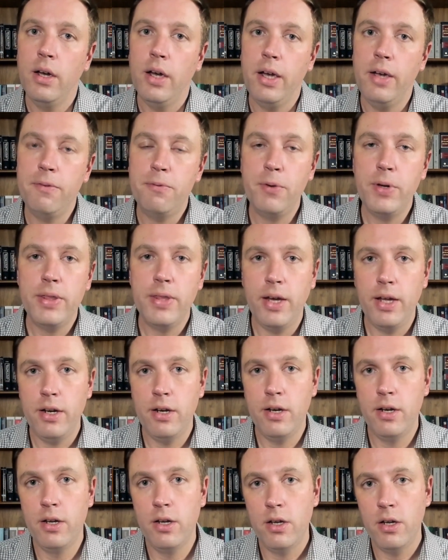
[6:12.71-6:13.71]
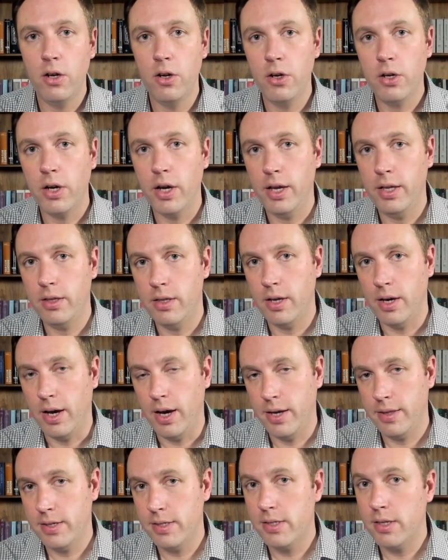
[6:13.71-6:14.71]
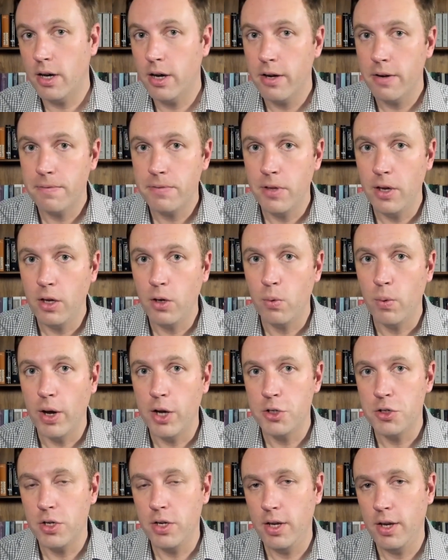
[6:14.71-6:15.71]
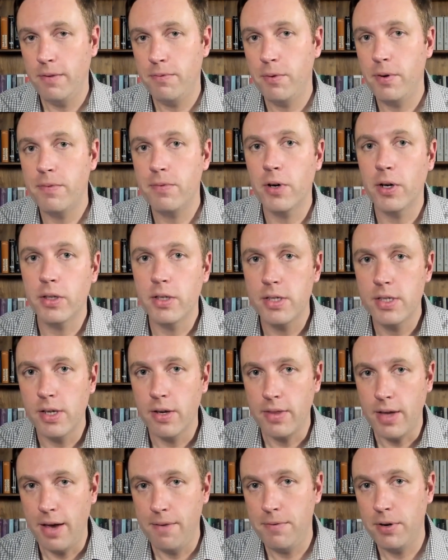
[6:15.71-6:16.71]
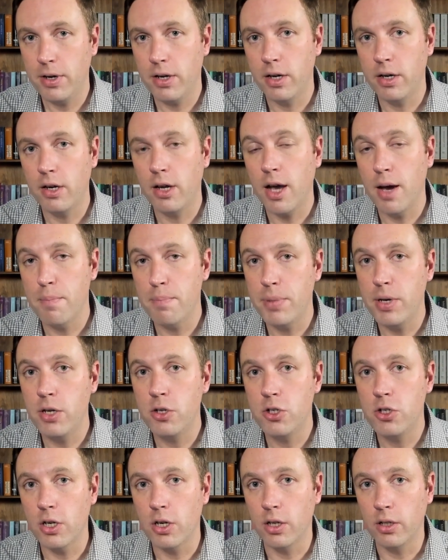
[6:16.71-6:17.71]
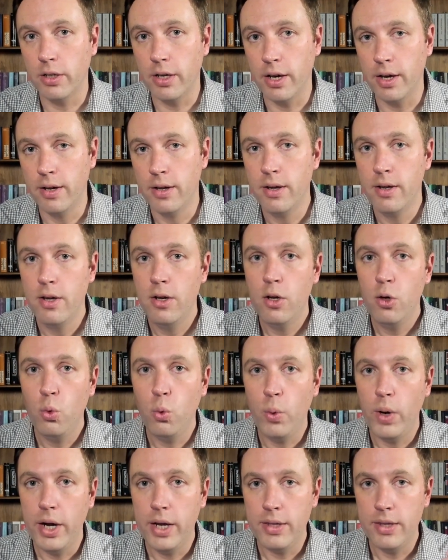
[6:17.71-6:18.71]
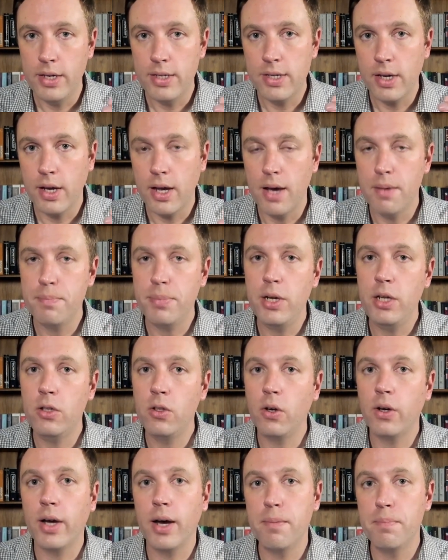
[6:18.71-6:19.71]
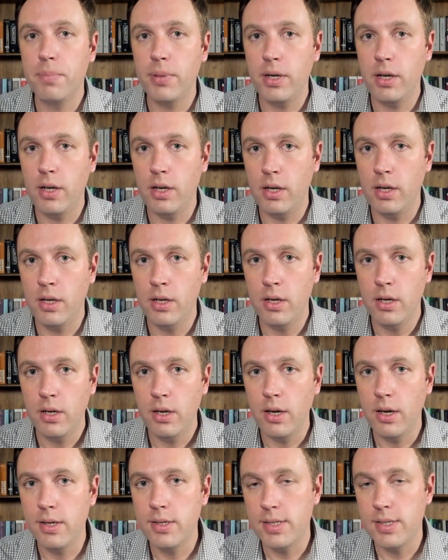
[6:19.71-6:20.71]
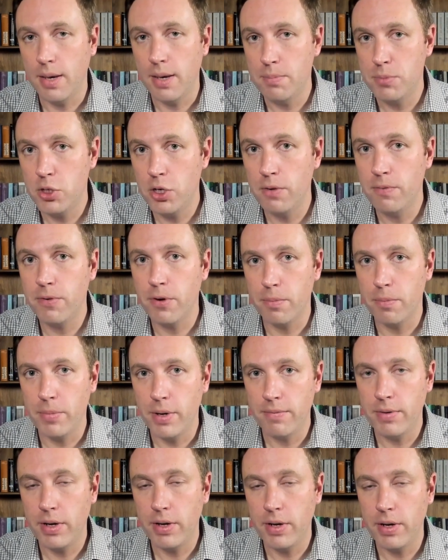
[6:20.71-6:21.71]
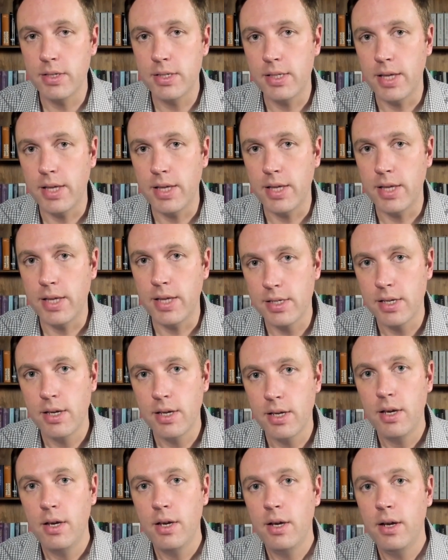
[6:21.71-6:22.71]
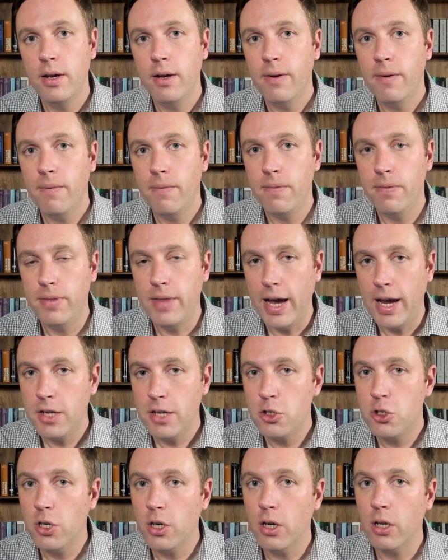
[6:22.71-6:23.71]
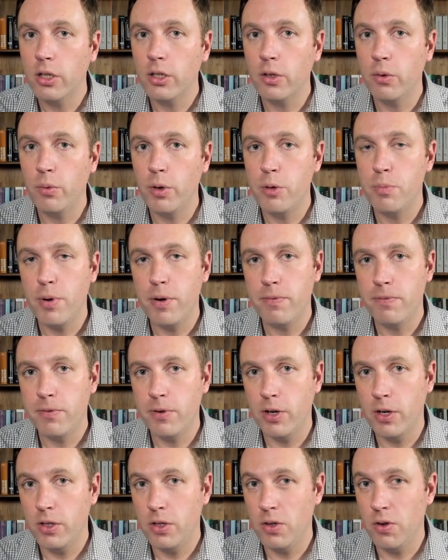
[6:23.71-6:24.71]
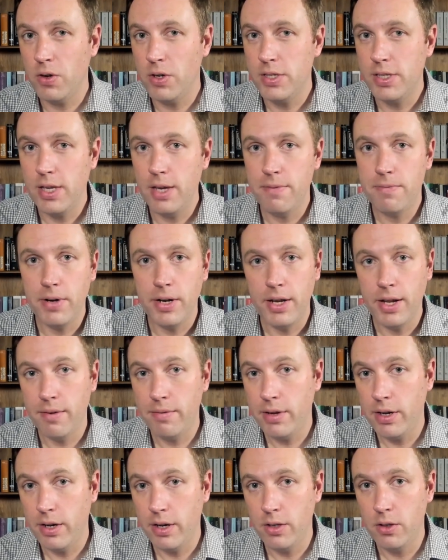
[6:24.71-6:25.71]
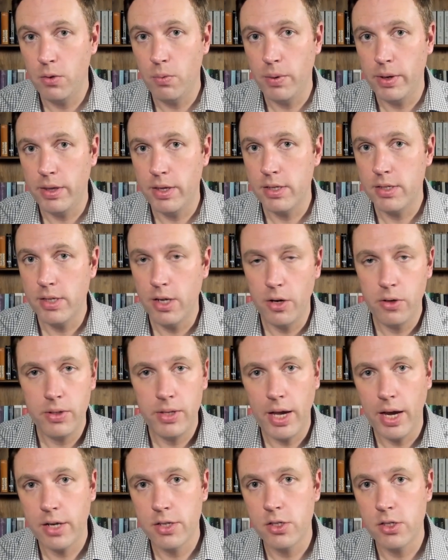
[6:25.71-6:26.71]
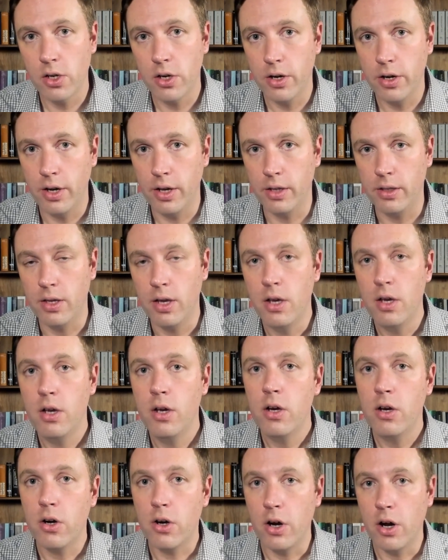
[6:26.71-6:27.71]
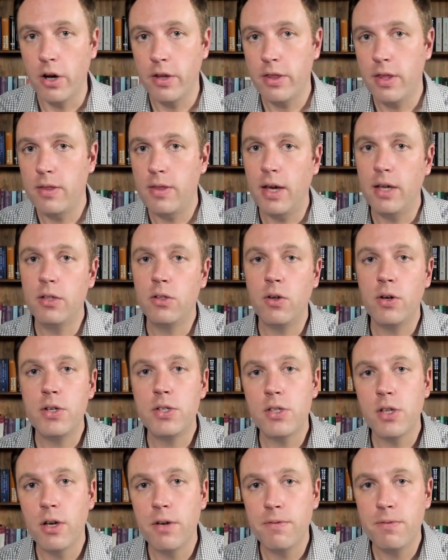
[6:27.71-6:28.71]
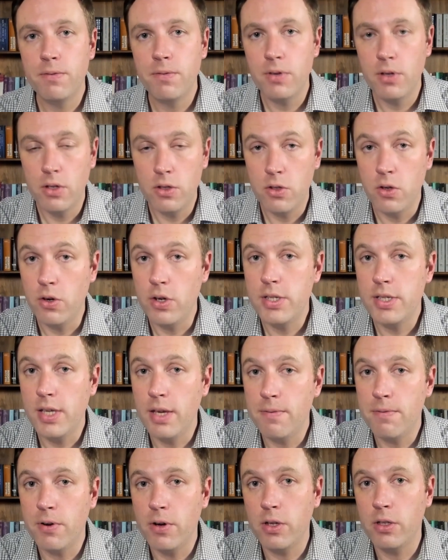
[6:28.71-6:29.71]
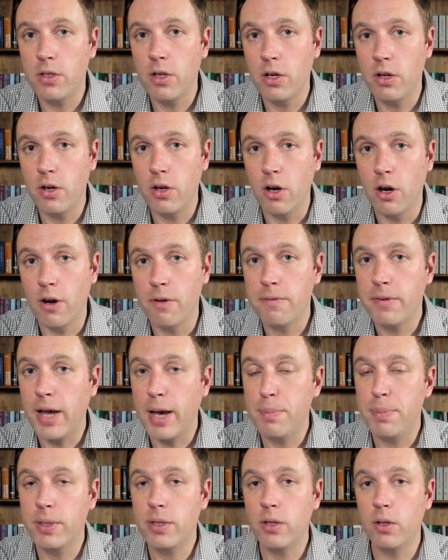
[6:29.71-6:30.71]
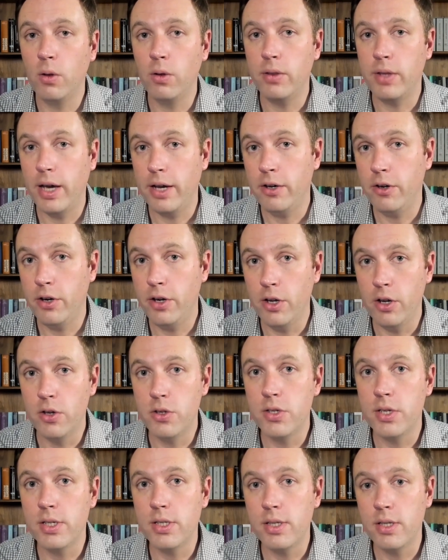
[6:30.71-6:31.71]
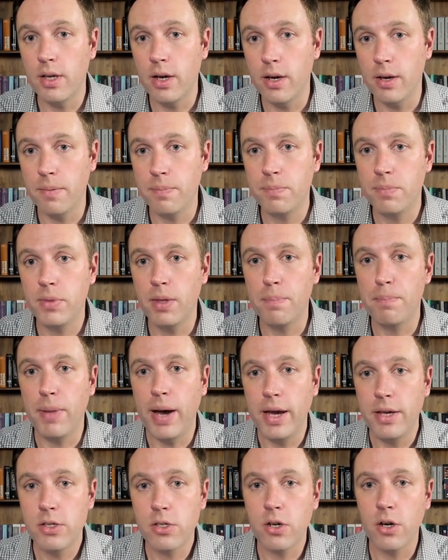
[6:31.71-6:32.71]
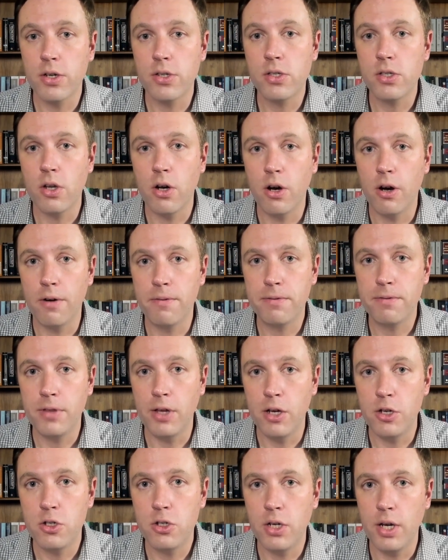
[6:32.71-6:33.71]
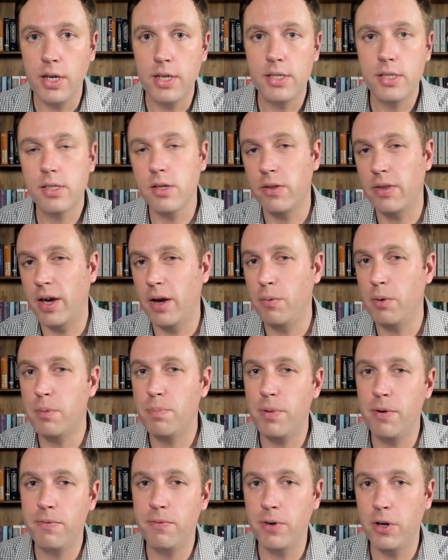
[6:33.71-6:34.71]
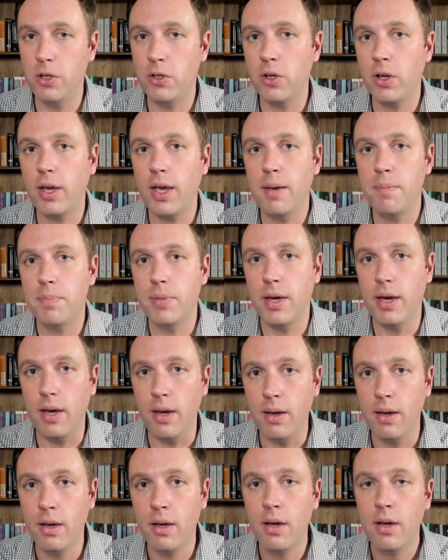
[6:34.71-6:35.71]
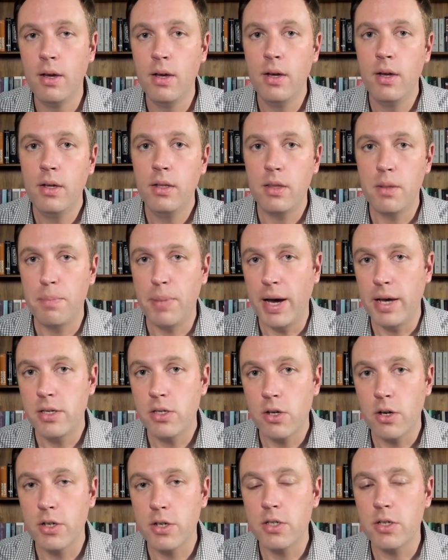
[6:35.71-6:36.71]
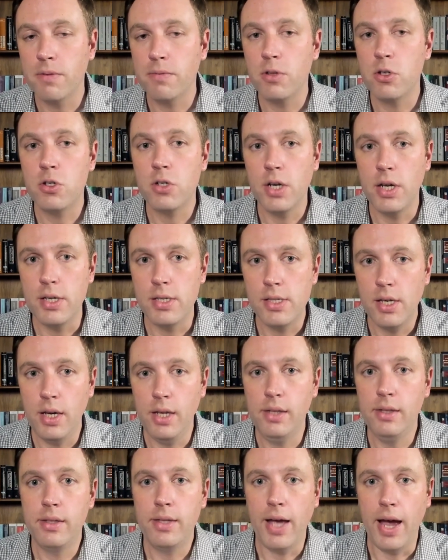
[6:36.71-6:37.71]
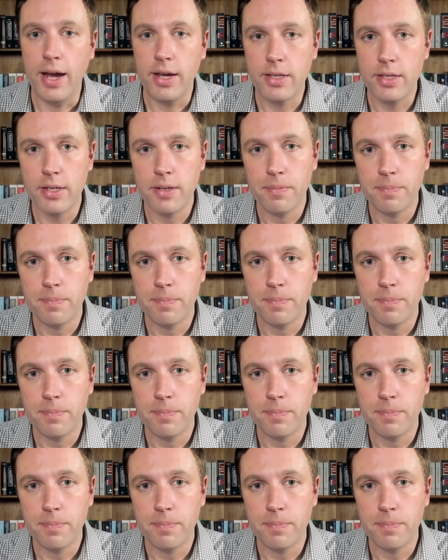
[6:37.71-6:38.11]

If we then look at the other side of the equation, if we've got a South African company shareholder where there's a company-to-company exemption from dividends tax, that shareholder would prefer to receive a dividend where there's no tax on it, rather than to receive a return of capital that reduces the base cost of their shares. So they would prefer to keep the base cost of the shares intact.